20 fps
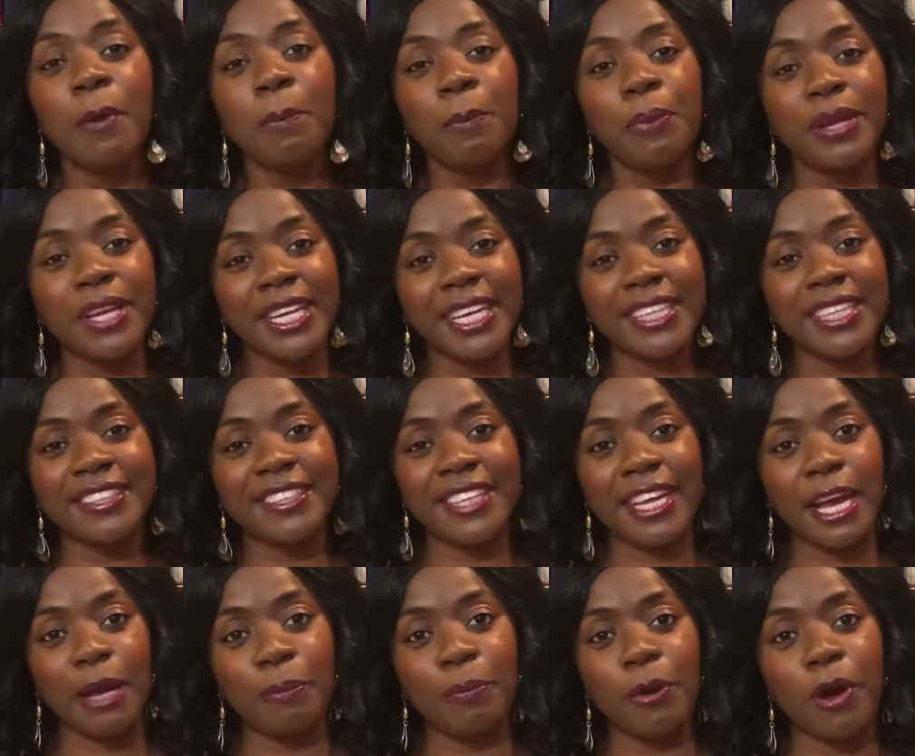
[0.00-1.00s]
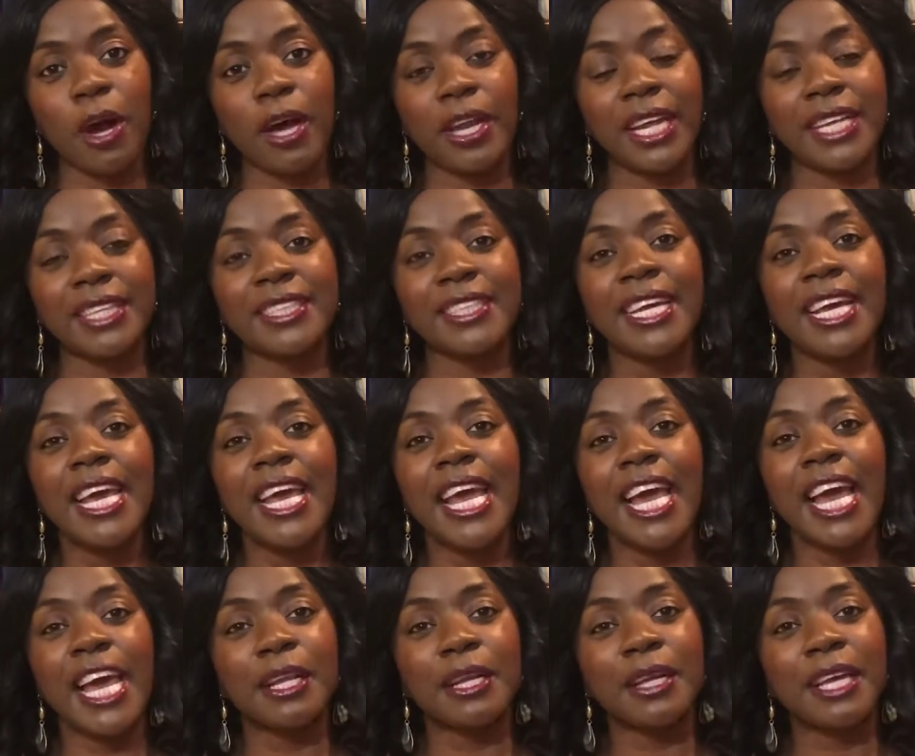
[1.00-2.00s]
putting a stamp on it,
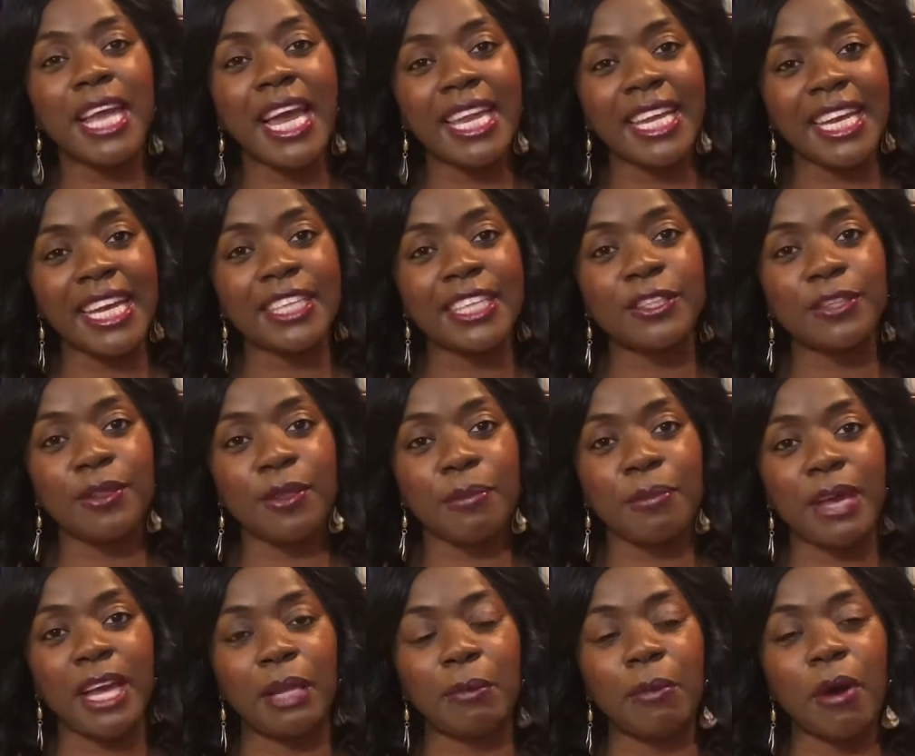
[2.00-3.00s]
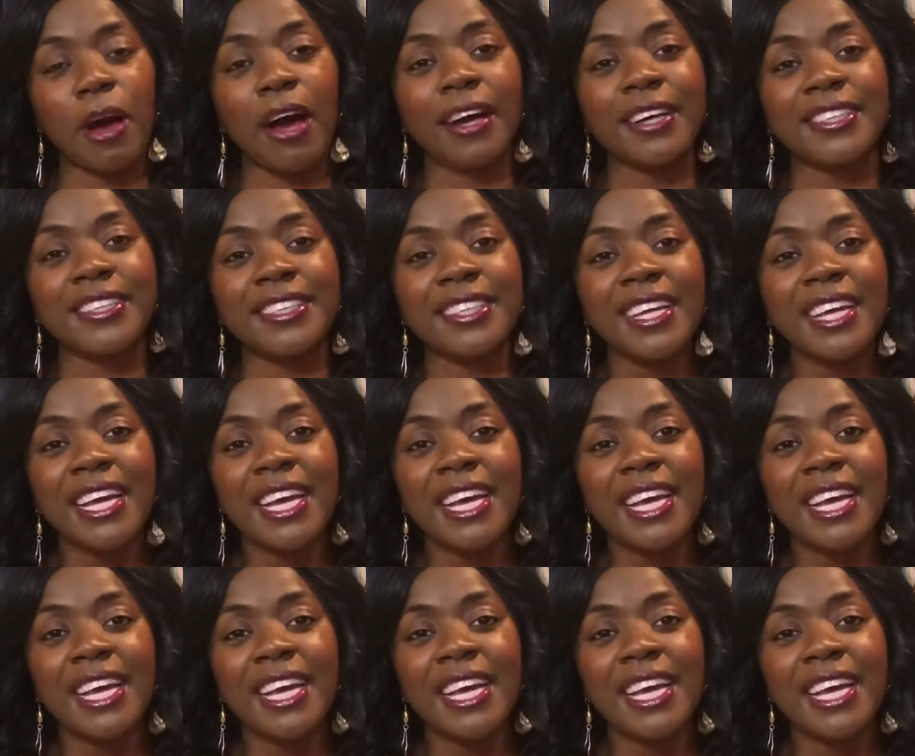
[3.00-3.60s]
and getting it to the mailbox